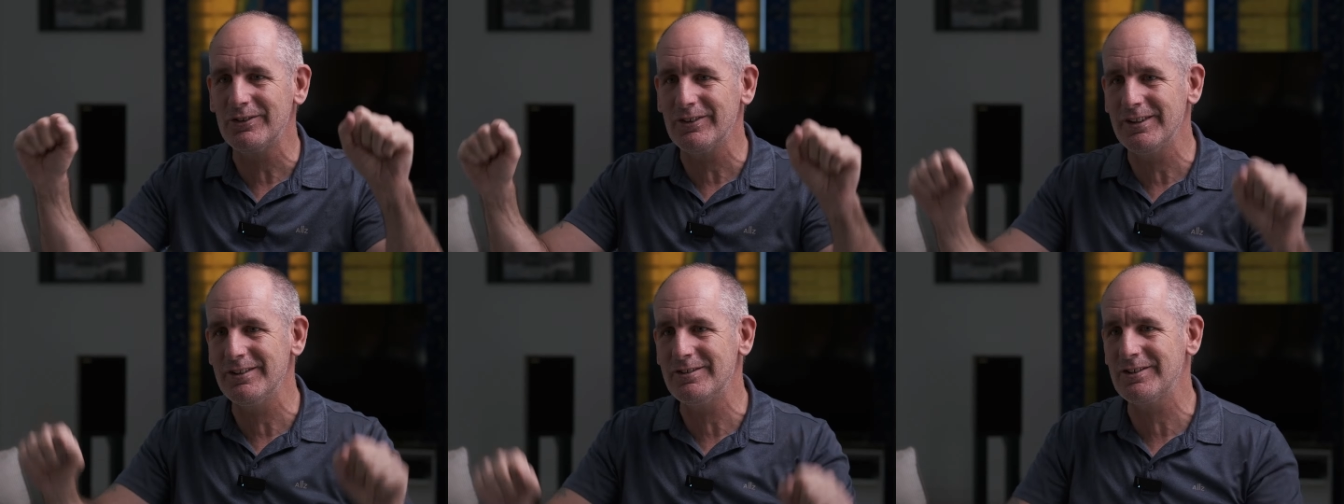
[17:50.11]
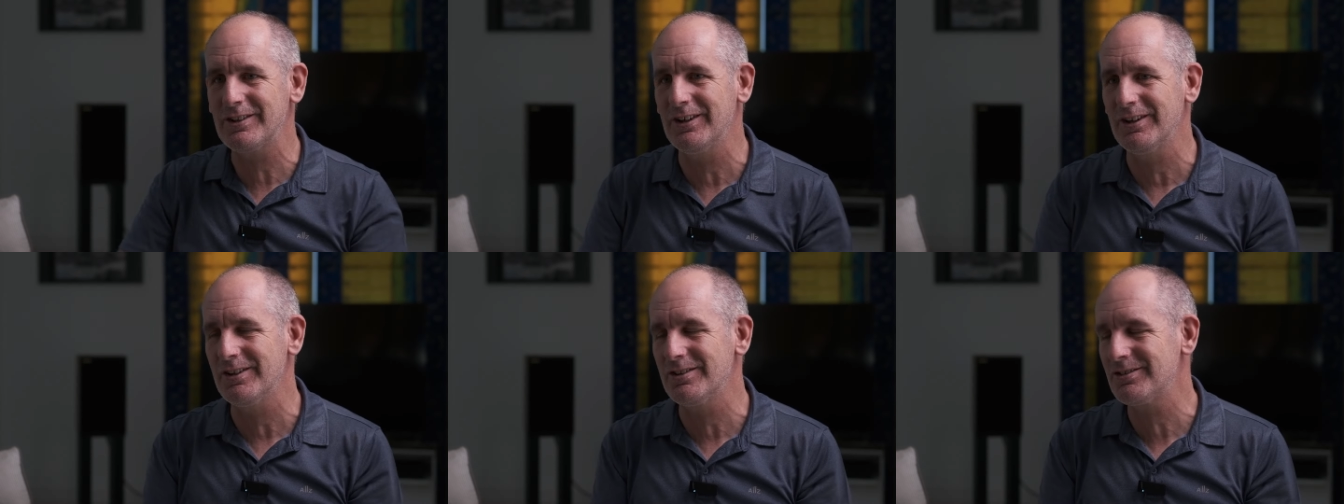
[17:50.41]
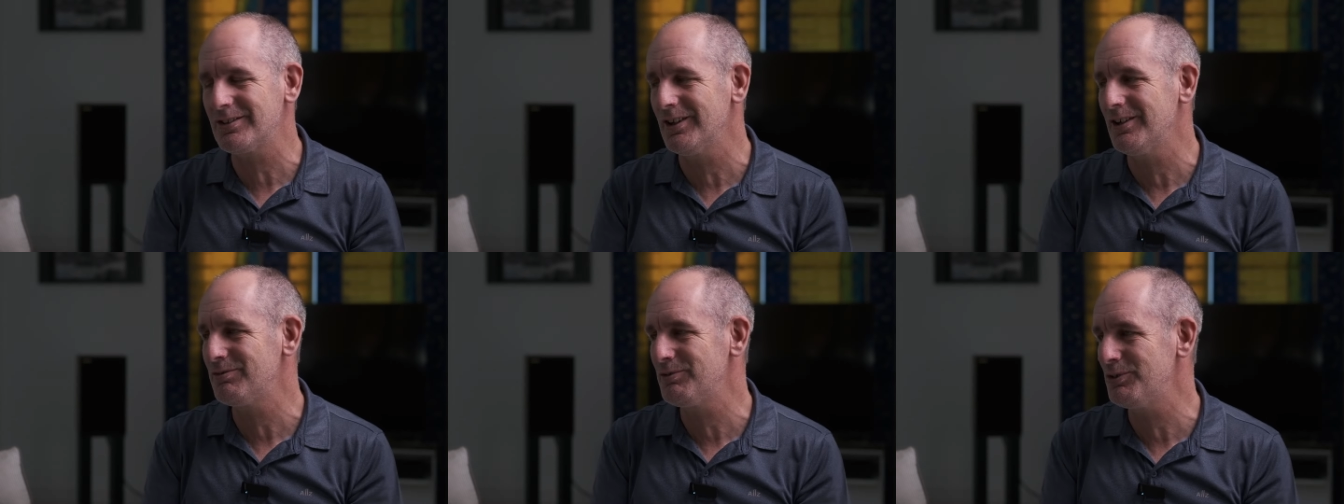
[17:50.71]
this kind of
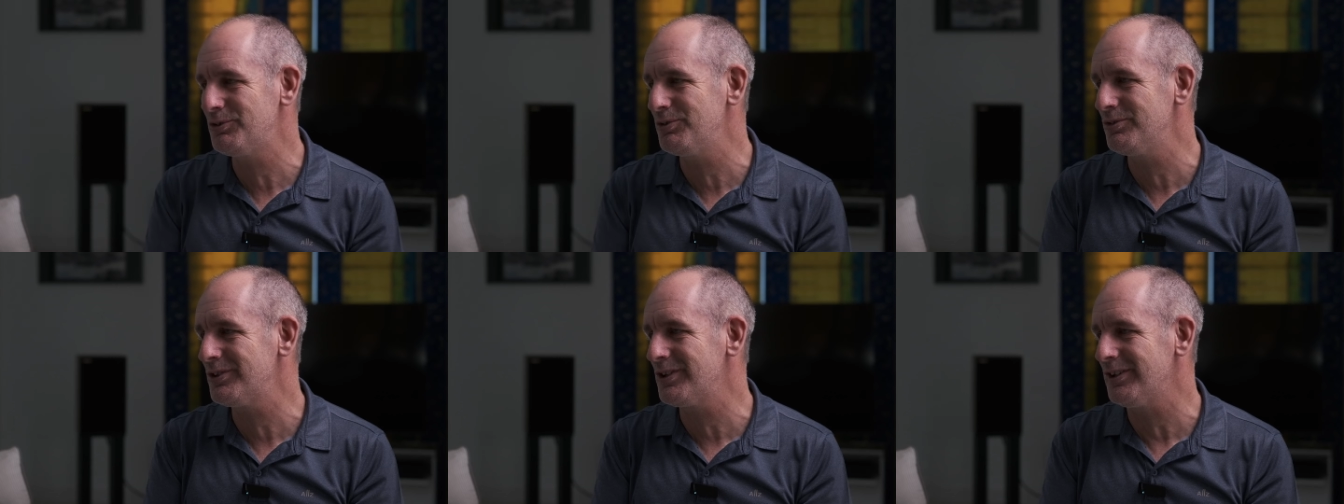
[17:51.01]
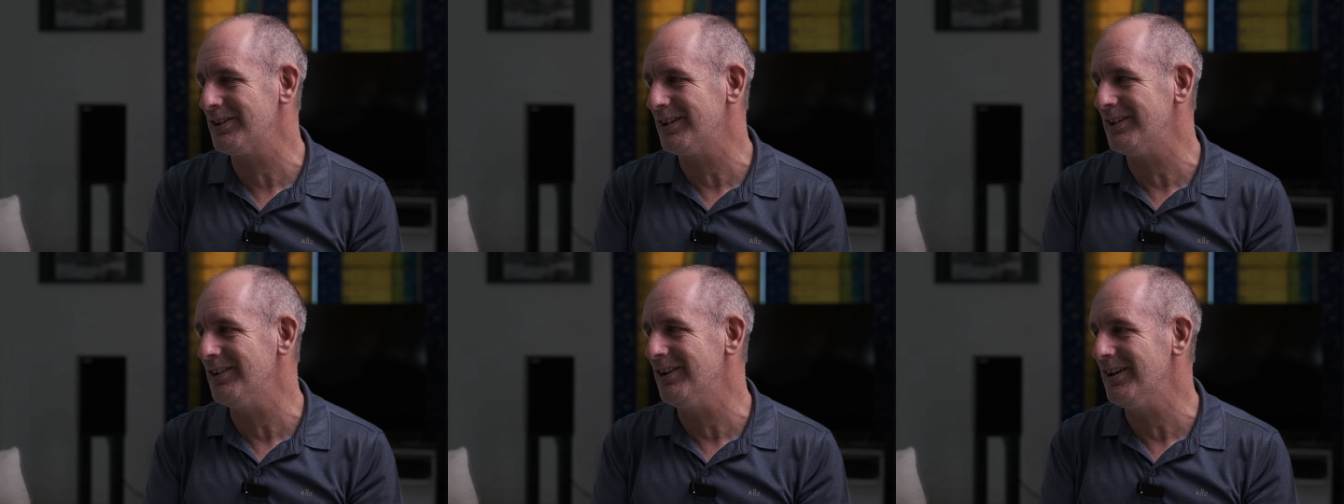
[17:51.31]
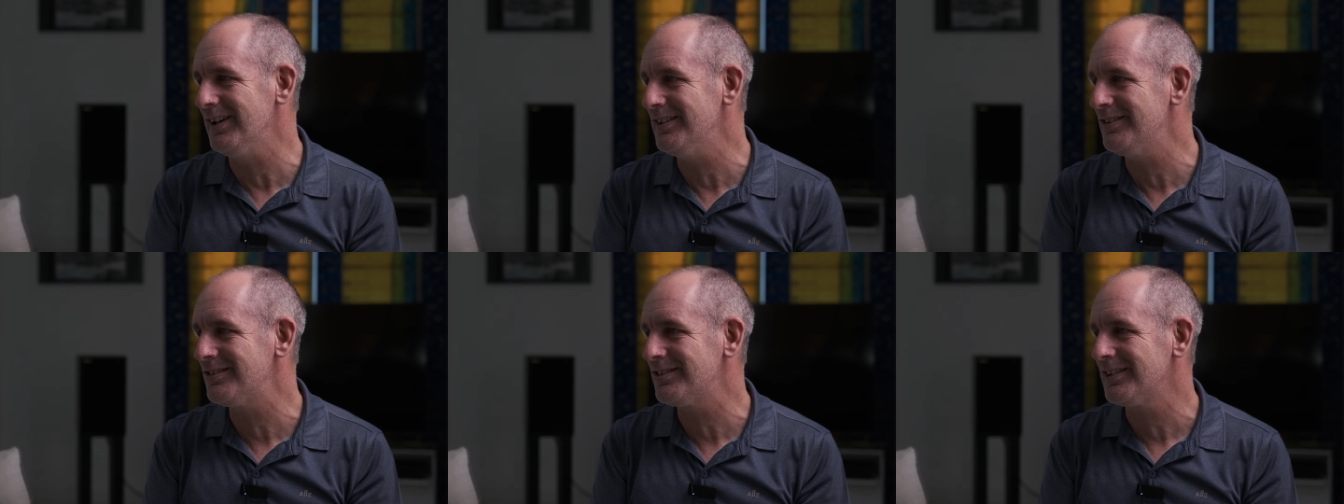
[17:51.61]
stuff, which was kind of
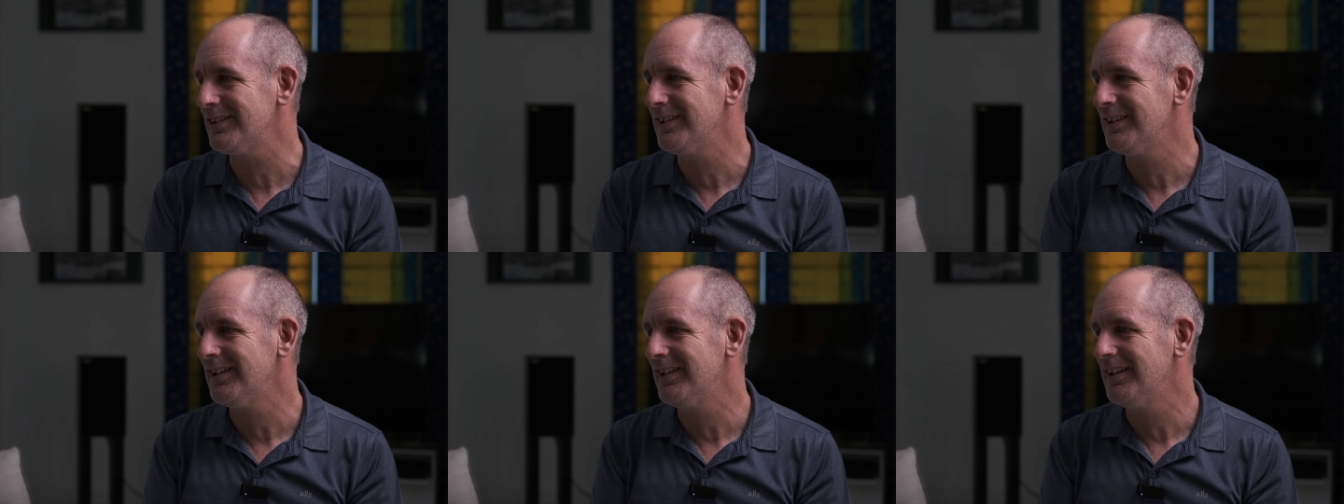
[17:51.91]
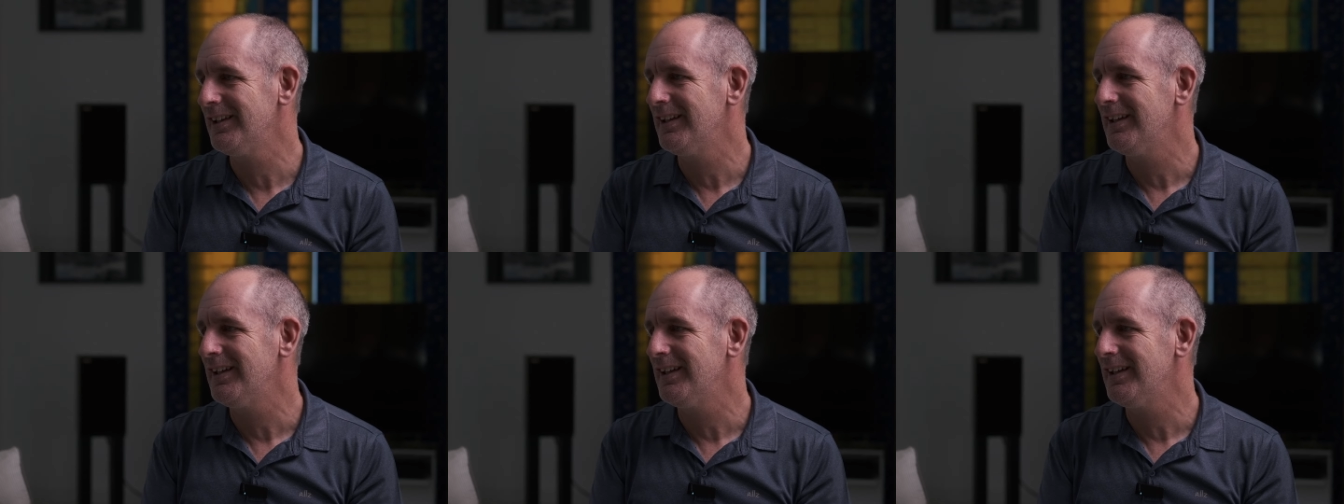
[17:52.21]
nice. Yeah.